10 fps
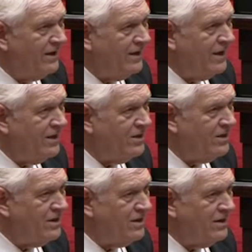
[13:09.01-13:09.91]

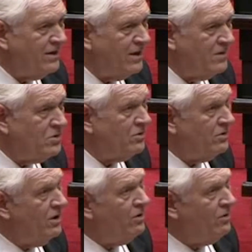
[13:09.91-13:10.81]
as I'm
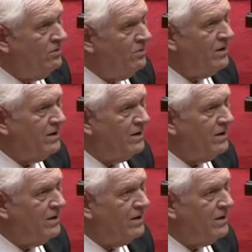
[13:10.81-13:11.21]
sure you know,